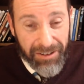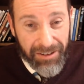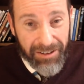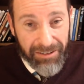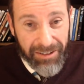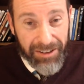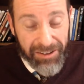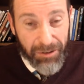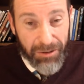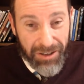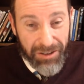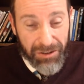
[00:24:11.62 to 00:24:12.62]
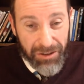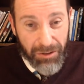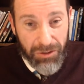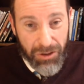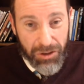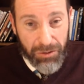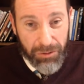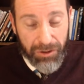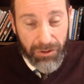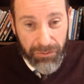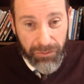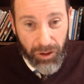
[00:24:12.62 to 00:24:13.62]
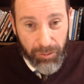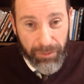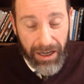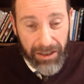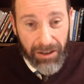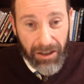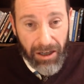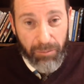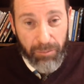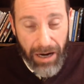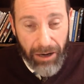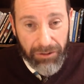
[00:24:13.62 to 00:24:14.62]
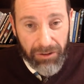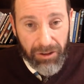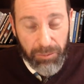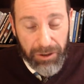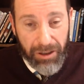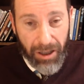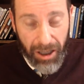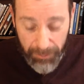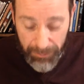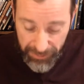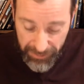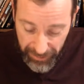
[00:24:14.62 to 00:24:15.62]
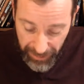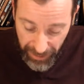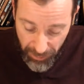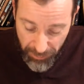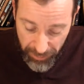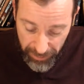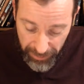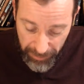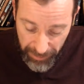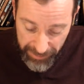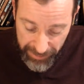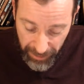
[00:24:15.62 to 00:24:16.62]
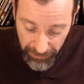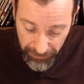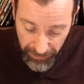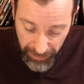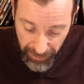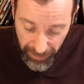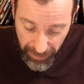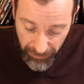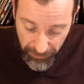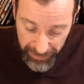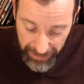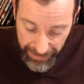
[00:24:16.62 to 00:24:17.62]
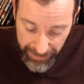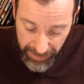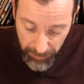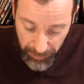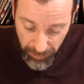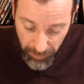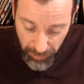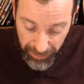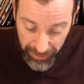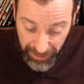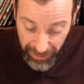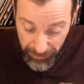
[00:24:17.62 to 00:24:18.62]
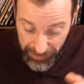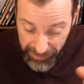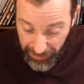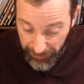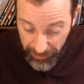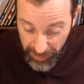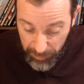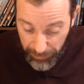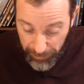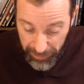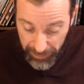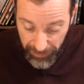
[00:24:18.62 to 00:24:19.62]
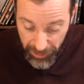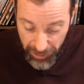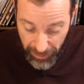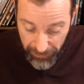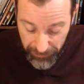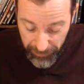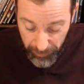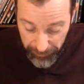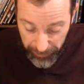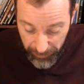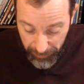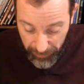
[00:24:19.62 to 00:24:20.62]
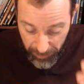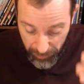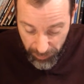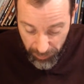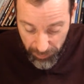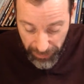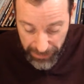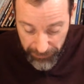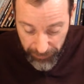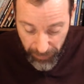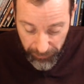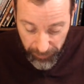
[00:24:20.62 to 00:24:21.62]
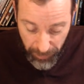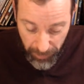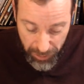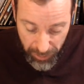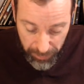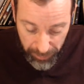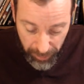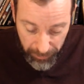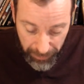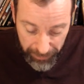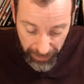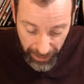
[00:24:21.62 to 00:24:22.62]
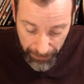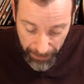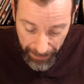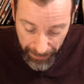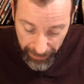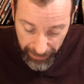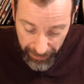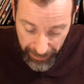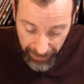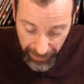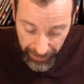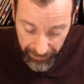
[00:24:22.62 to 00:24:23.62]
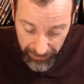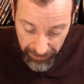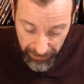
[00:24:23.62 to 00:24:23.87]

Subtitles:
right? Those Jews, those foremen, merited to become the Sanhedrin itself. But Netzim and Ruach, and they received the spirit of Hashem from which was transferred from Moshe and put upon them, and